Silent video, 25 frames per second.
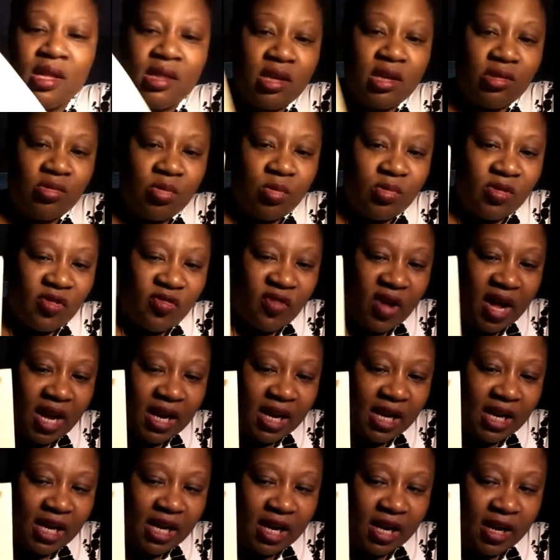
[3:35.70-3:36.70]
This one was
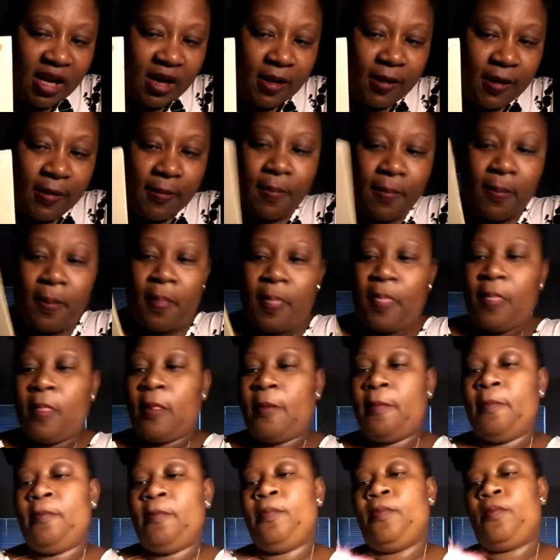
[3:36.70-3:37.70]
$5.99.
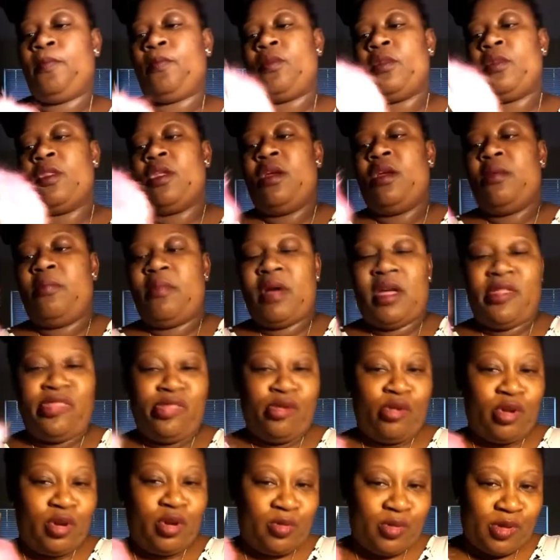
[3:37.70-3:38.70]
I
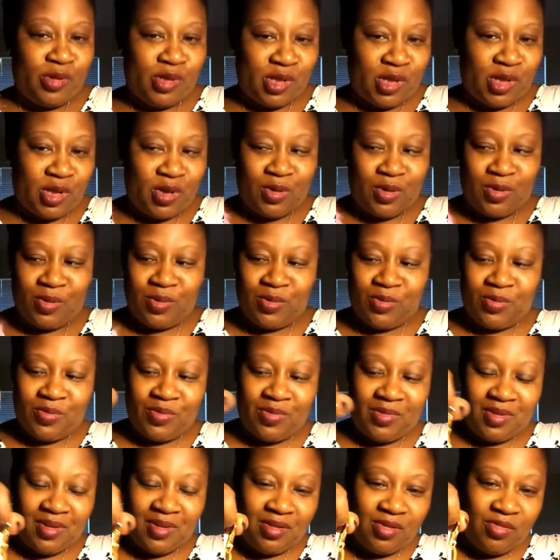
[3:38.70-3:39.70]
thought it was cute.
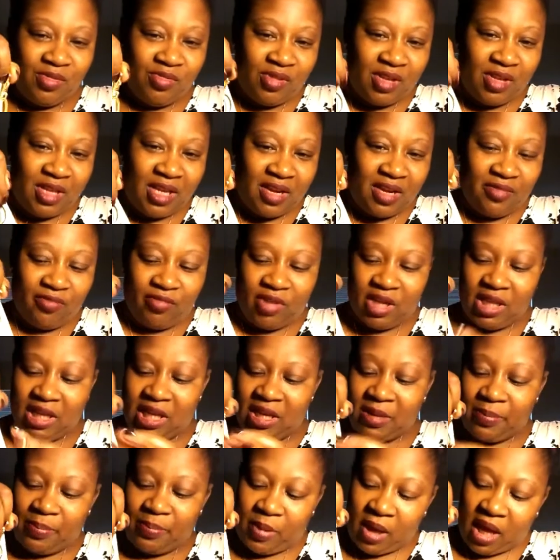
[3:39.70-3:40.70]
You really,
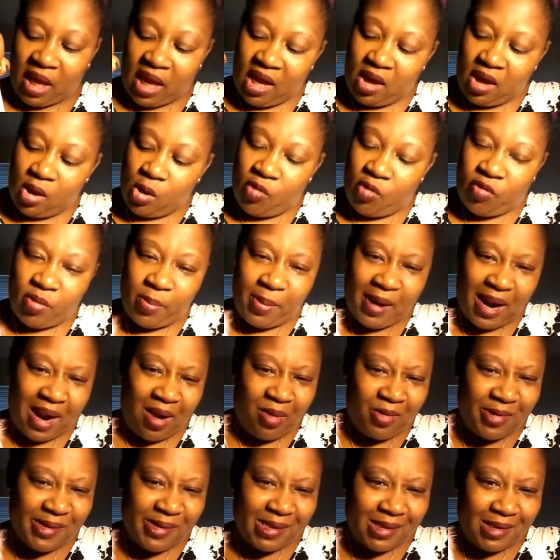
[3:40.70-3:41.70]
really the pink
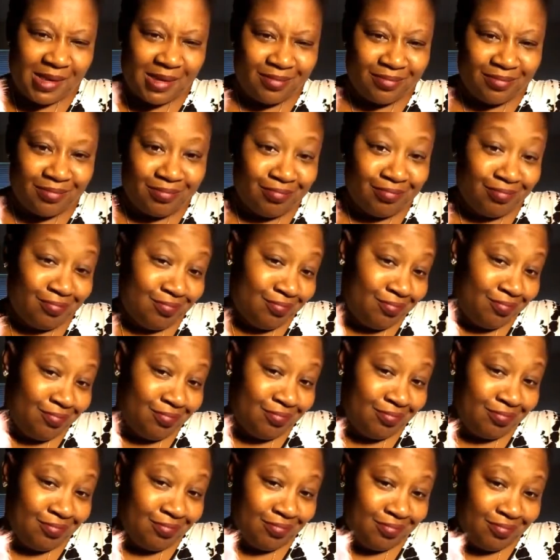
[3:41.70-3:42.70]
overpowers it.
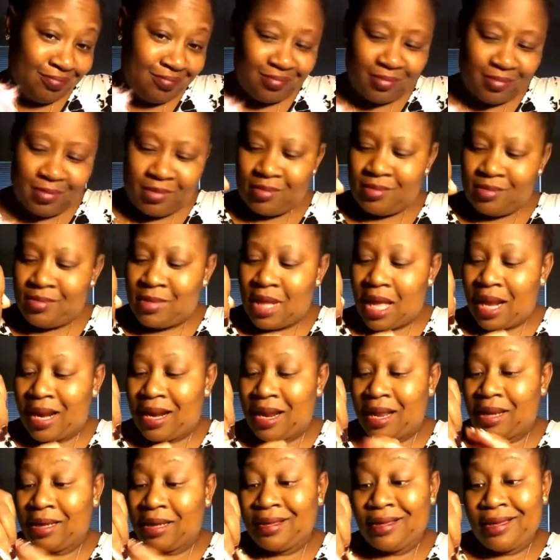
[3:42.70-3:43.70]
Now
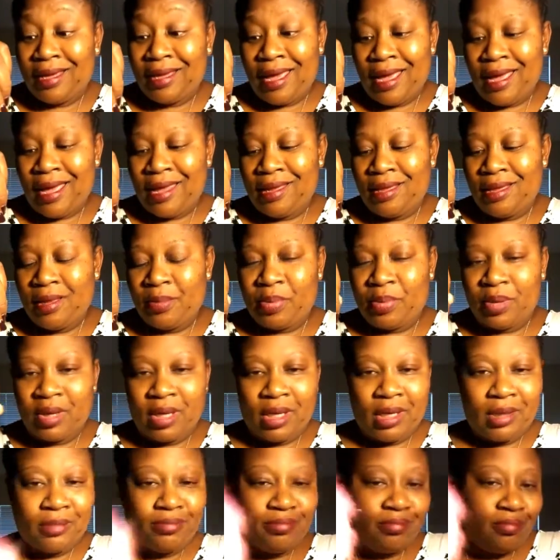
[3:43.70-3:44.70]
that I look at it,
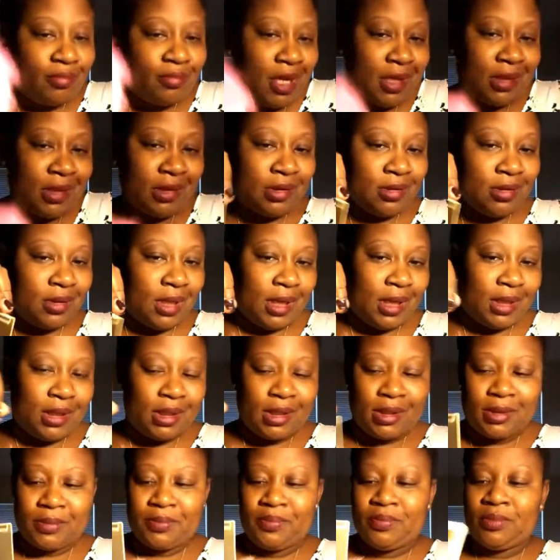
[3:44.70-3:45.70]
but I still
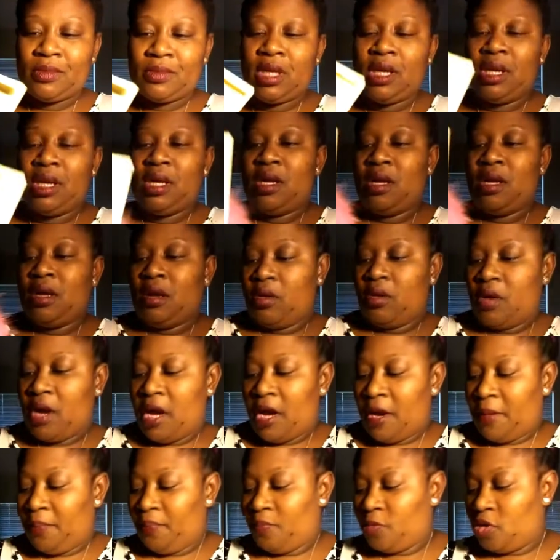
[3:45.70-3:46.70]
like it.
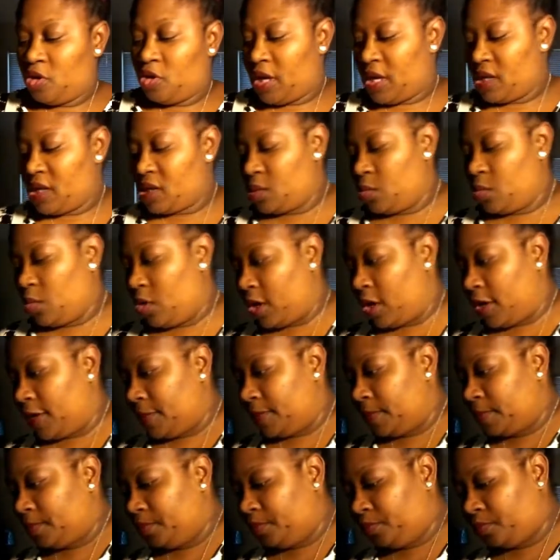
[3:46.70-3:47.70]
Okay, so that's
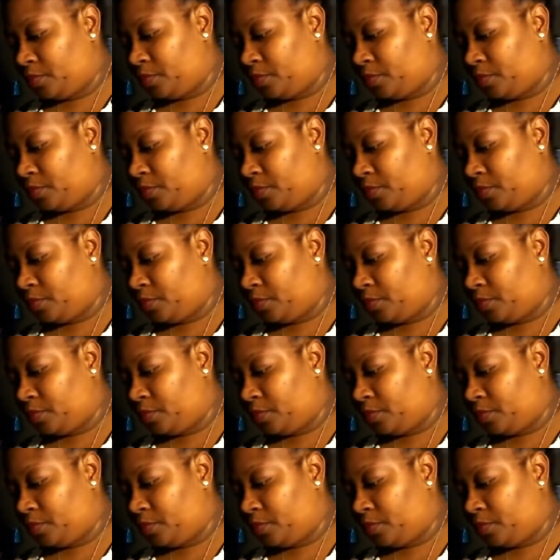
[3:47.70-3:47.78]
one.